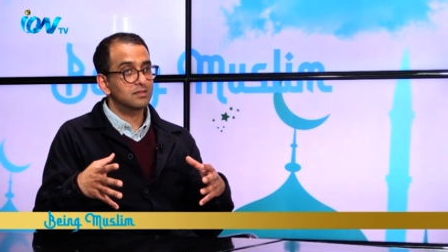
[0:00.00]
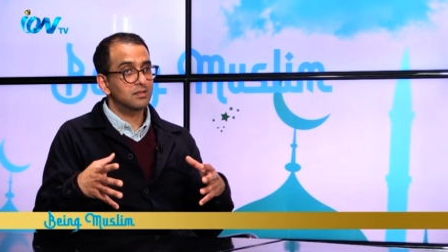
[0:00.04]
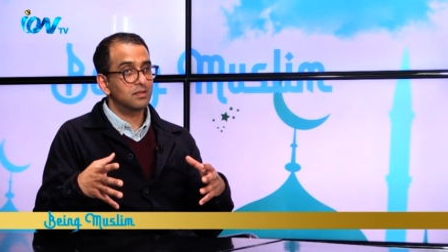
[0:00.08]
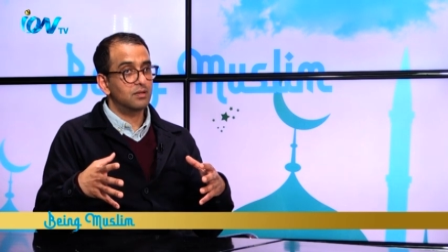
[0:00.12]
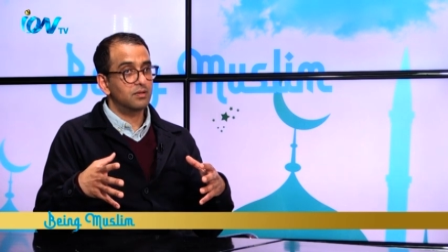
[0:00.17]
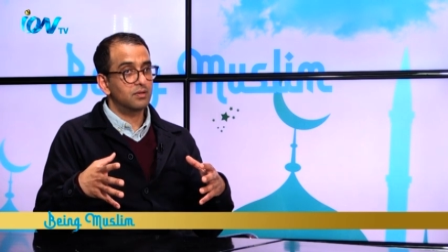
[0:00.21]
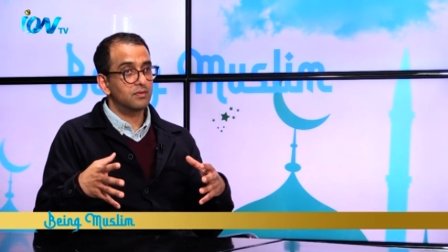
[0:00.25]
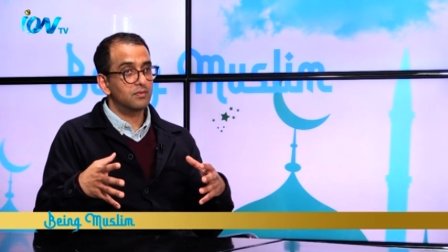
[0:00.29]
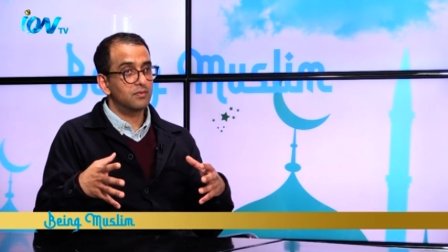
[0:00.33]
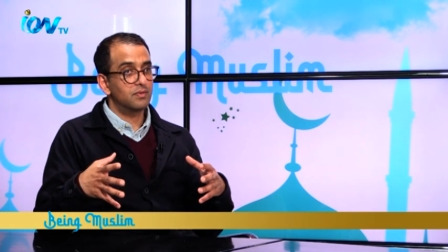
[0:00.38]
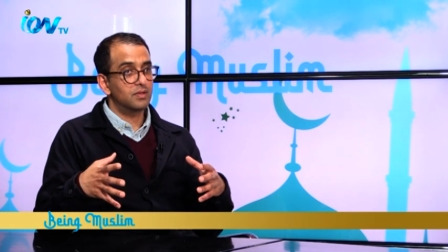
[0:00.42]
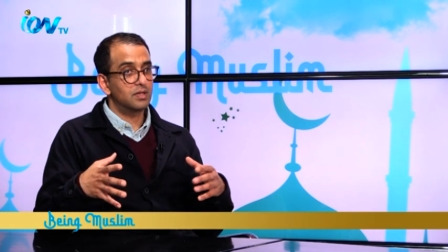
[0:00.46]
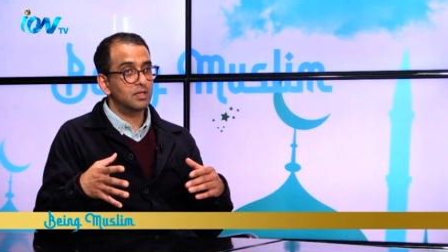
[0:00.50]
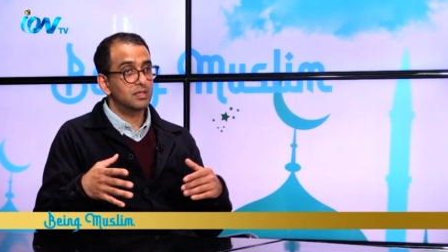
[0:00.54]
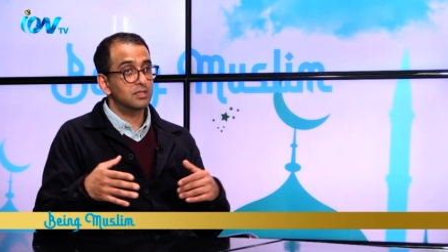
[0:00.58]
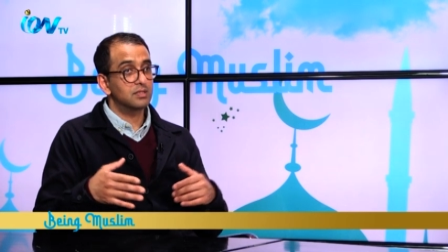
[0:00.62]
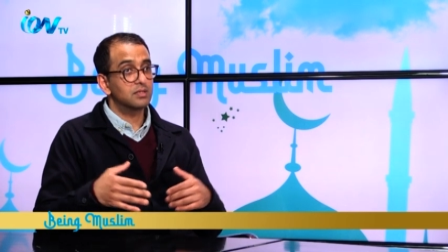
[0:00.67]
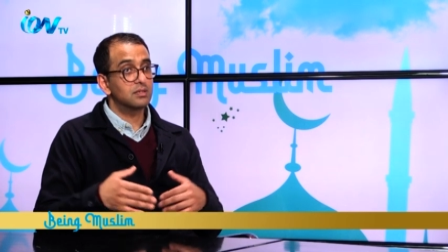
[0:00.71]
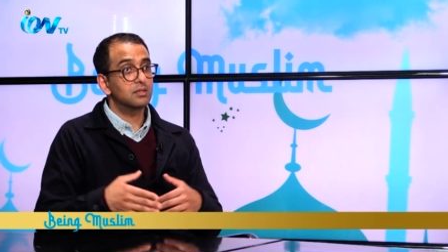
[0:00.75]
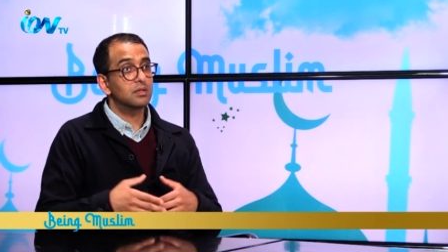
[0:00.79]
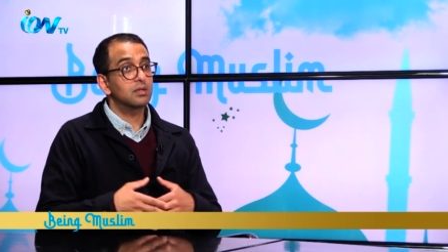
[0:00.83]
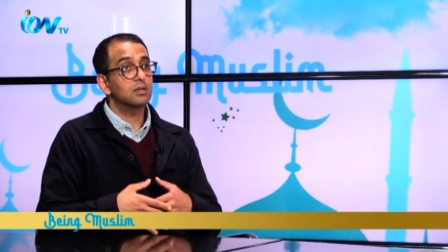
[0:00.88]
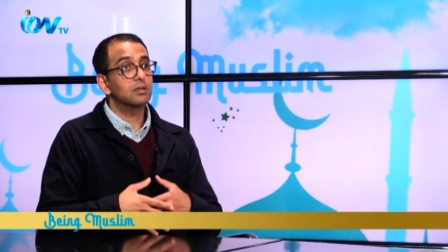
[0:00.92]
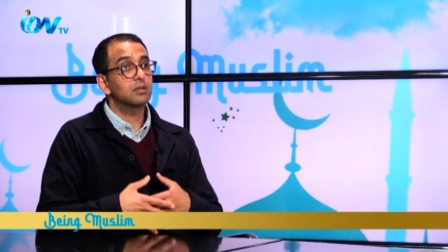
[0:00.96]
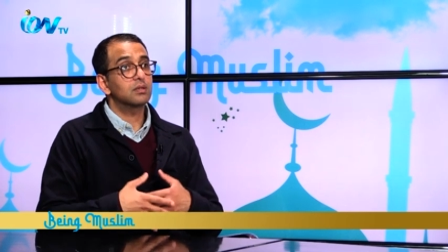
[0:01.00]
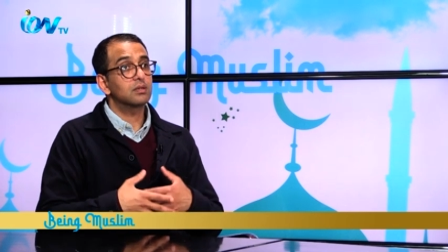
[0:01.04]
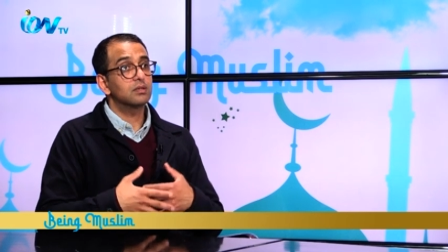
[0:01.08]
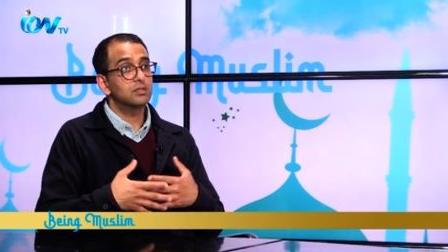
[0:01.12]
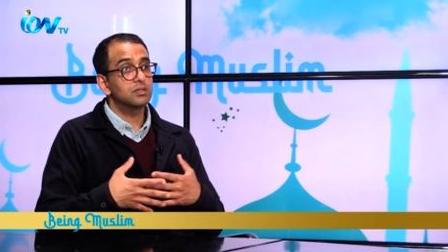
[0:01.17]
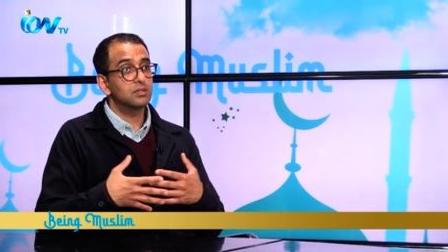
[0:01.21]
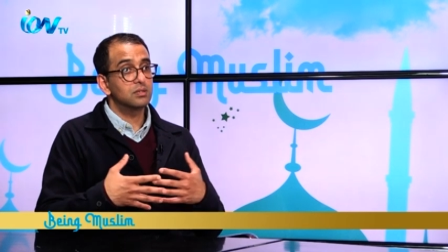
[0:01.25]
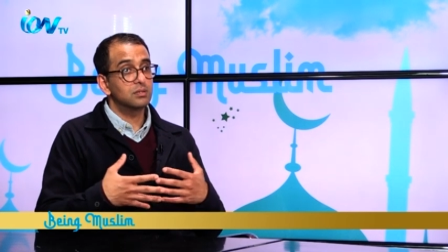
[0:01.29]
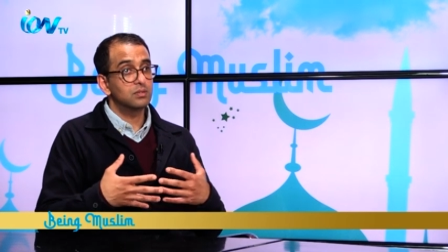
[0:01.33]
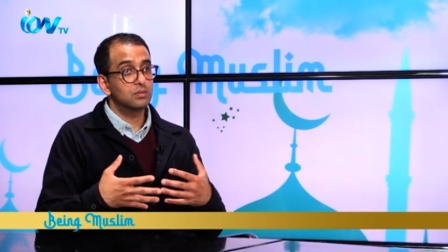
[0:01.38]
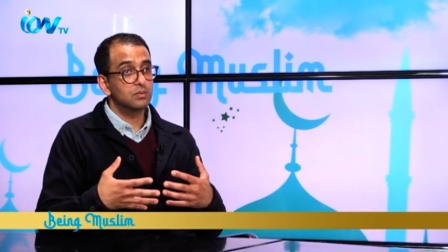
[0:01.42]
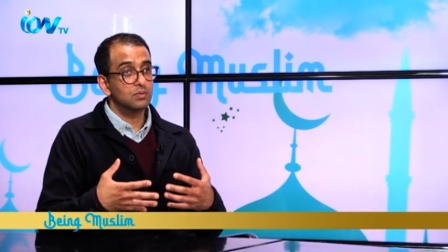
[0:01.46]
a lot of things and
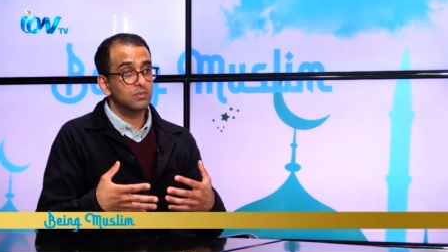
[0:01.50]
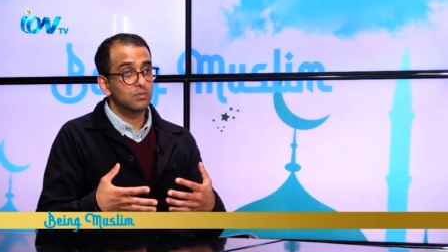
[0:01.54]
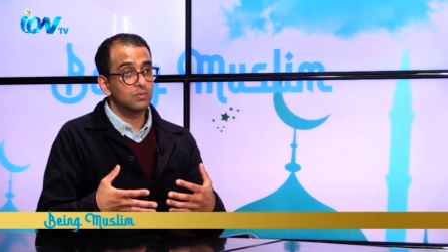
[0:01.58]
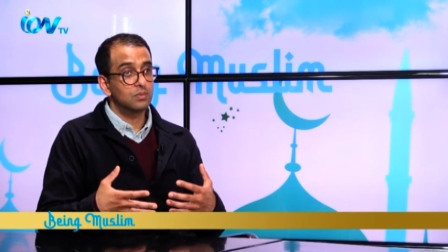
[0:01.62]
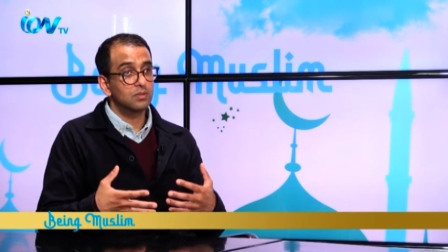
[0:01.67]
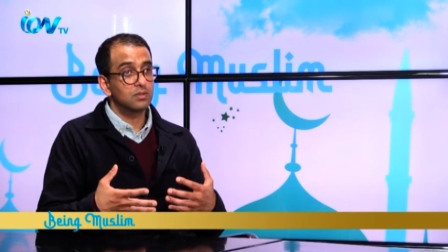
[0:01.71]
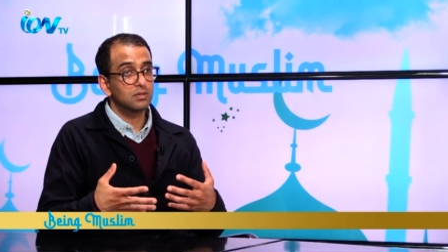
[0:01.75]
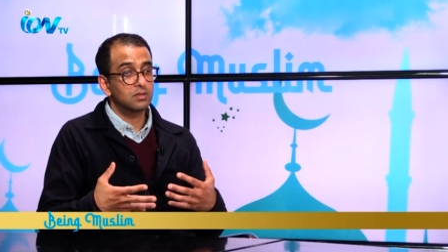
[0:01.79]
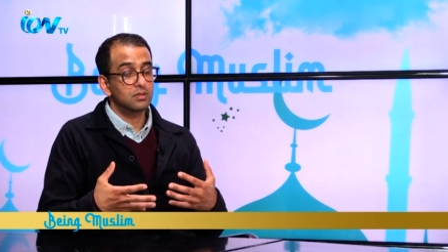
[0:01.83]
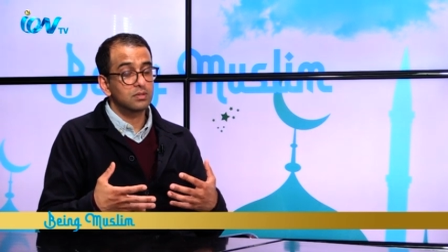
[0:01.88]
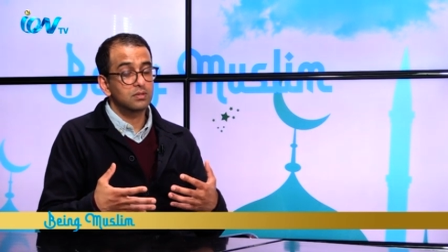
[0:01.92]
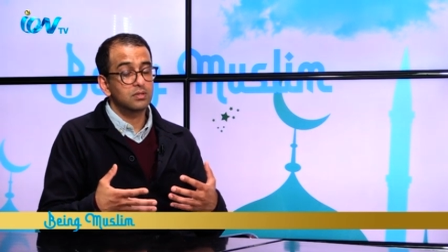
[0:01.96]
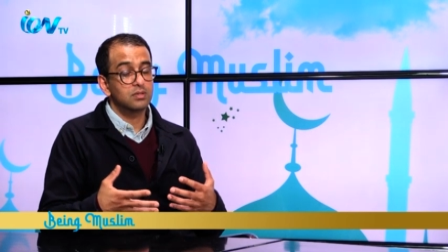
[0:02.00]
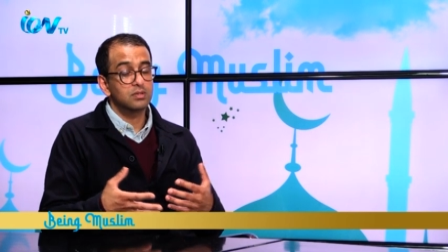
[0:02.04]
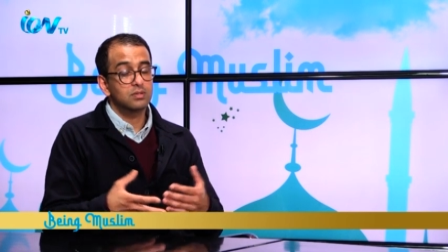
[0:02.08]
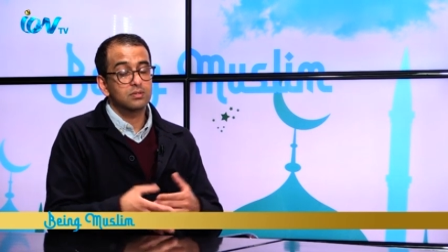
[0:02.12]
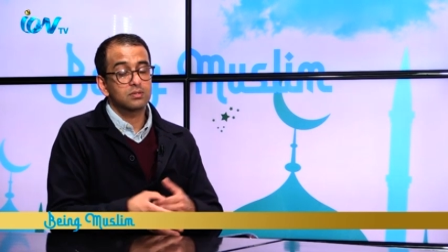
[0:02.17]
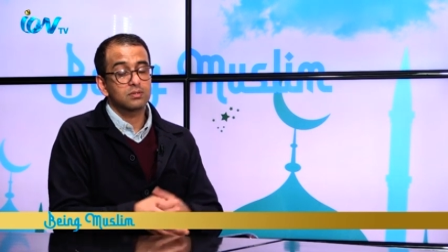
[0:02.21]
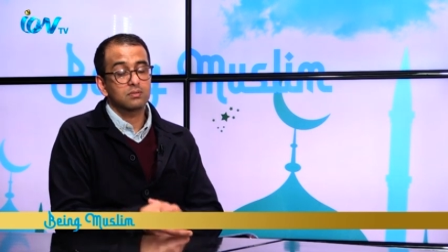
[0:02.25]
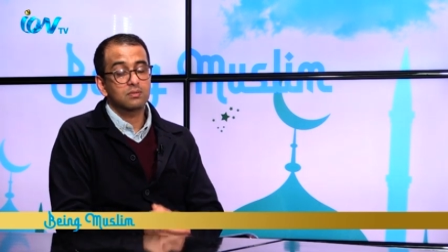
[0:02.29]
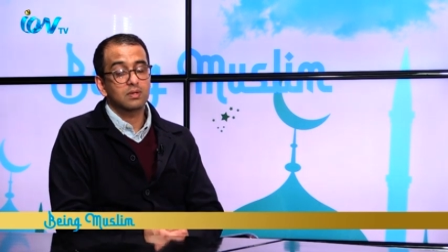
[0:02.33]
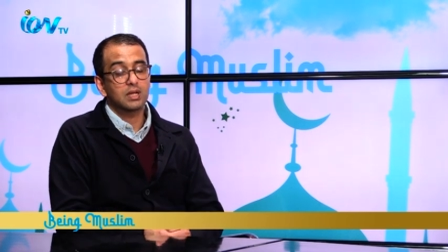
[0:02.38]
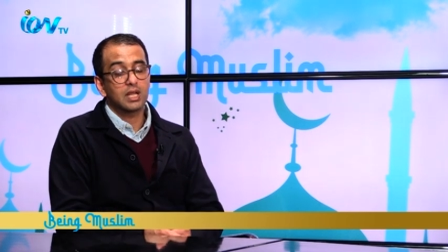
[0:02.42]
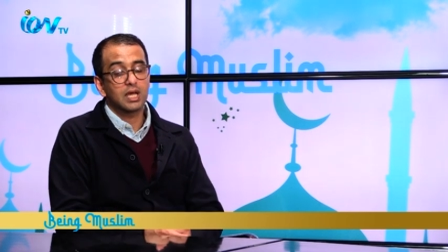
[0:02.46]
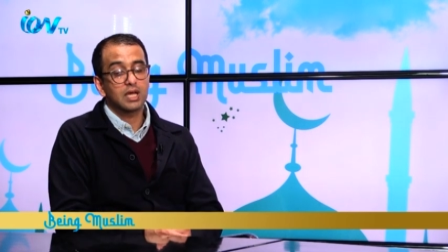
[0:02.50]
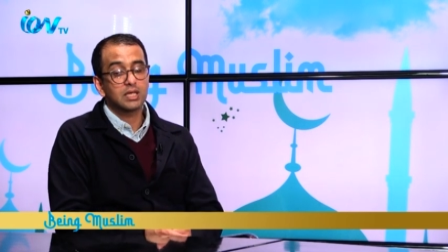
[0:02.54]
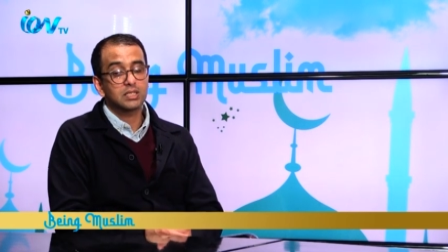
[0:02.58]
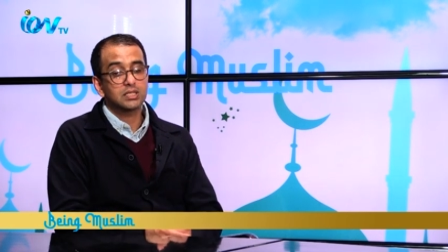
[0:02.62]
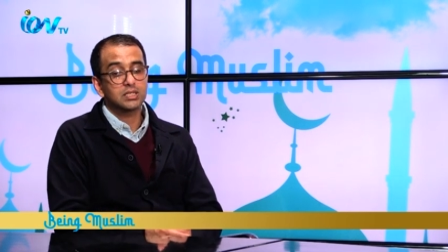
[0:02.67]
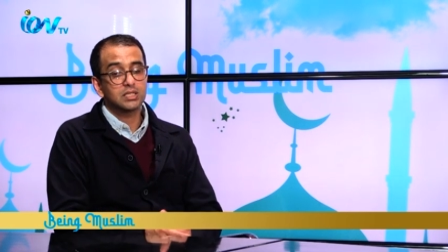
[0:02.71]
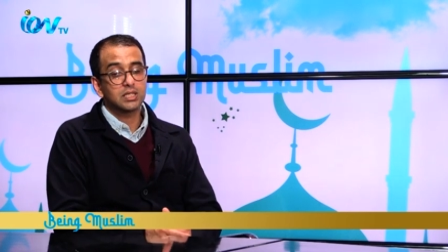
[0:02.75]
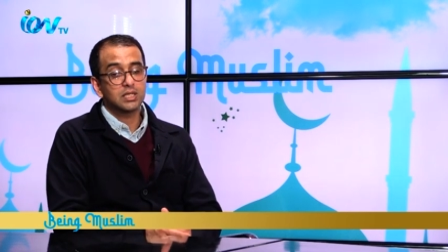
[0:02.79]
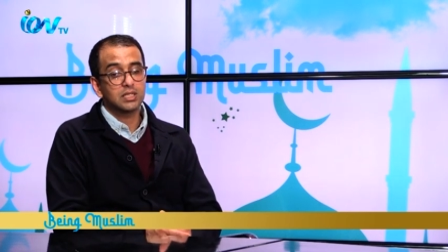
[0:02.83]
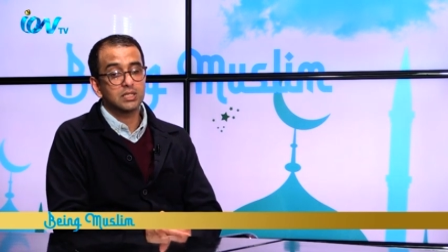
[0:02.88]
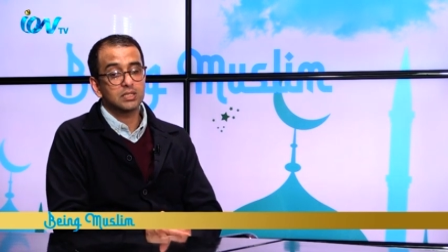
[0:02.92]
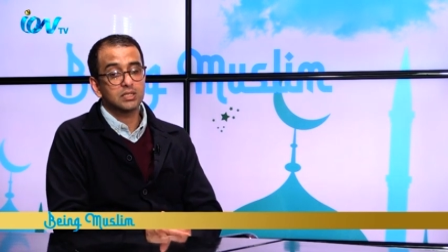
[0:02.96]
will continue to relax
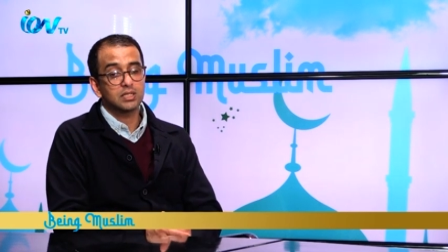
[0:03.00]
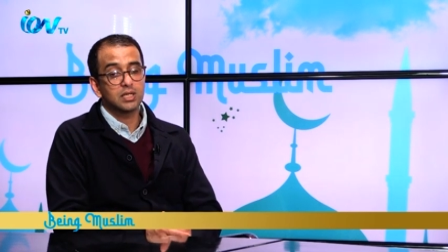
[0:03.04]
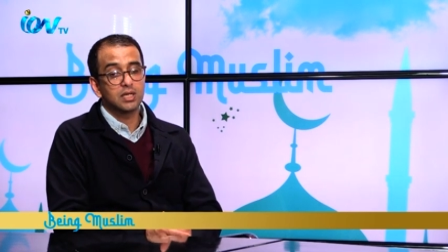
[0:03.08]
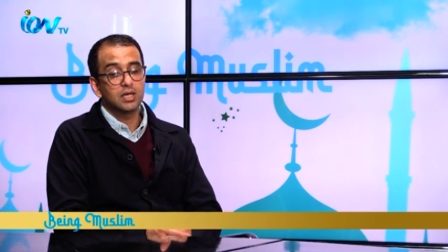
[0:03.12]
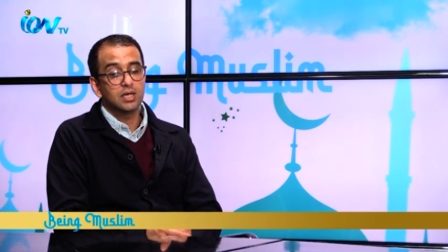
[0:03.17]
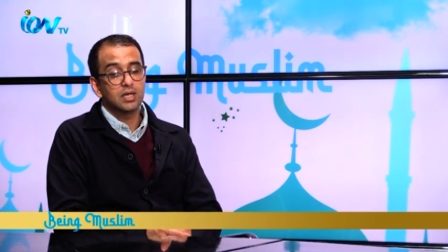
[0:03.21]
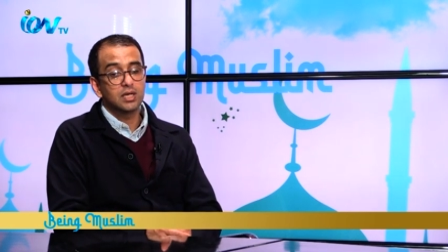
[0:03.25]
things.